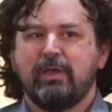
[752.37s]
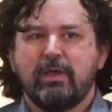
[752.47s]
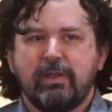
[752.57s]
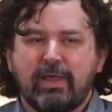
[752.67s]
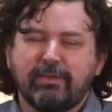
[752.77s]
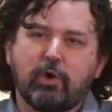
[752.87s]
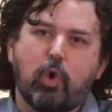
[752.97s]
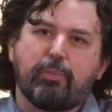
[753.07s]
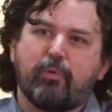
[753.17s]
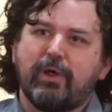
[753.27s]
not the
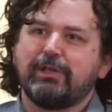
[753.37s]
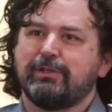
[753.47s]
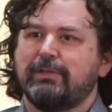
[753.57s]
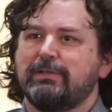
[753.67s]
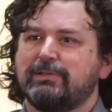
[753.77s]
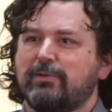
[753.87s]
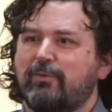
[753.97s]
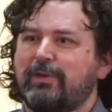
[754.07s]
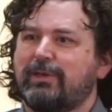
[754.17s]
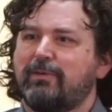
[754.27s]
corporations that
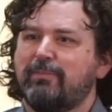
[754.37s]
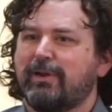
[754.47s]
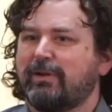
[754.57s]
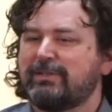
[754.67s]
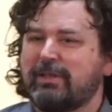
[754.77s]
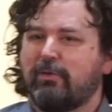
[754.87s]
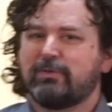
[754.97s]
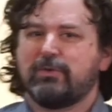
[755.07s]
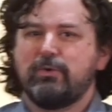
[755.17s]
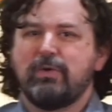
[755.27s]
we commit
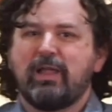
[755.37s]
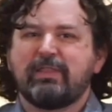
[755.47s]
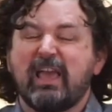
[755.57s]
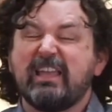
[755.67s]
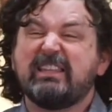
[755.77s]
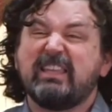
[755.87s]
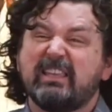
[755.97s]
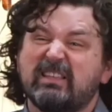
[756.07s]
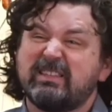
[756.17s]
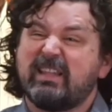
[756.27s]
ourselves to, not the
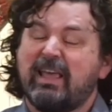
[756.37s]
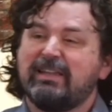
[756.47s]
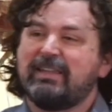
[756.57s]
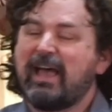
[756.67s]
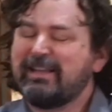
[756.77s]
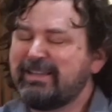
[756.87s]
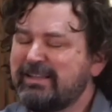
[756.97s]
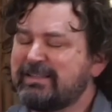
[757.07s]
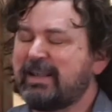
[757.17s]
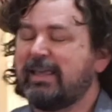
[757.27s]
ideas and
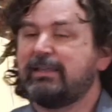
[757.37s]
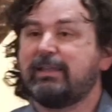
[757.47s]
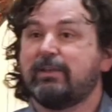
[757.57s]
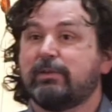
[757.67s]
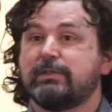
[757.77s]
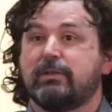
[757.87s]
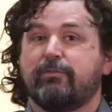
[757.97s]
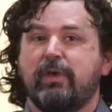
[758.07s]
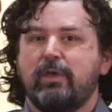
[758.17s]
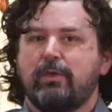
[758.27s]
ideals
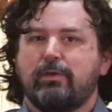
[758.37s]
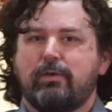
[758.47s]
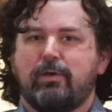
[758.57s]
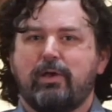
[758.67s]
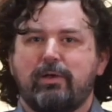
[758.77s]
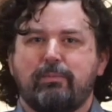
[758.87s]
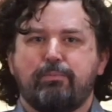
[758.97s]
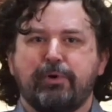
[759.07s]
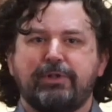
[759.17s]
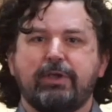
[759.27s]
of a
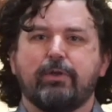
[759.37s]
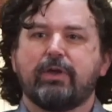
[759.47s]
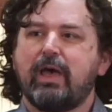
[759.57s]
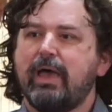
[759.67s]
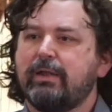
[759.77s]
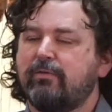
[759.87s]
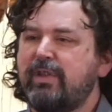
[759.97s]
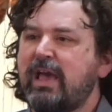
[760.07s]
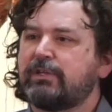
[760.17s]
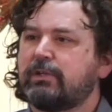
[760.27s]
particular kind of
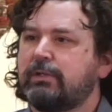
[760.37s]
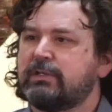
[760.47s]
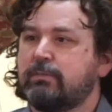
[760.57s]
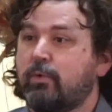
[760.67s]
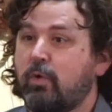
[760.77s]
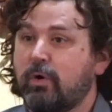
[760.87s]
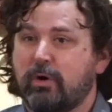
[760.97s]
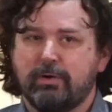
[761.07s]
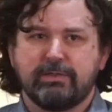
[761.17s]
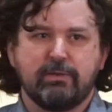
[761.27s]
nationalism
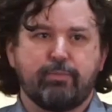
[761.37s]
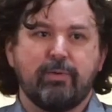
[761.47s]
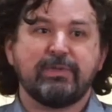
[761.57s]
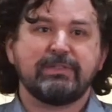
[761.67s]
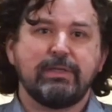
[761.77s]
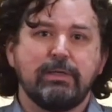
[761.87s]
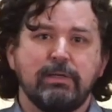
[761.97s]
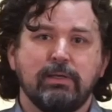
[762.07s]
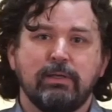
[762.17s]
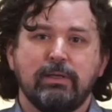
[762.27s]
or supremacy.
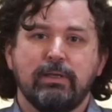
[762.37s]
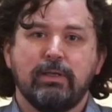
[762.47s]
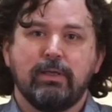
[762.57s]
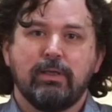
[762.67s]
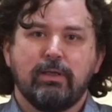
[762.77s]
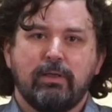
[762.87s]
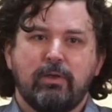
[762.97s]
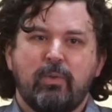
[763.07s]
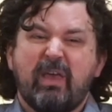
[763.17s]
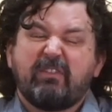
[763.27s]

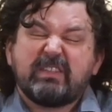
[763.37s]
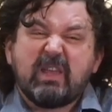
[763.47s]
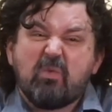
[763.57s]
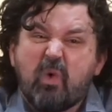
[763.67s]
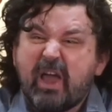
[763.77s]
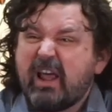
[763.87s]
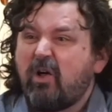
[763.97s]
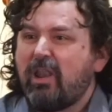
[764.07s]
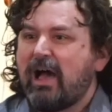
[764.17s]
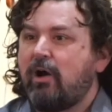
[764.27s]
We have to say right
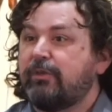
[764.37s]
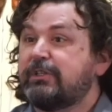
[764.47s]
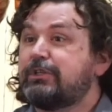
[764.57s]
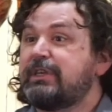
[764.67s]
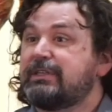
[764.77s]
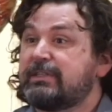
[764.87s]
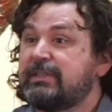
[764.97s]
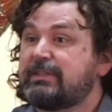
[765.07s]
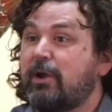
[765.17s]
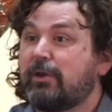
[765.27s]
out loud that Jesus
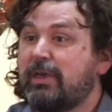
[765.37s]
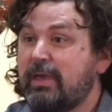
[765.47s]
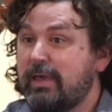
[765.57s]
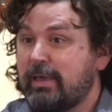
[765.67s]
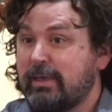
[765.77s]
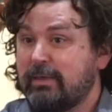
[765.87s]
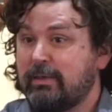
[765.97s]
is our king.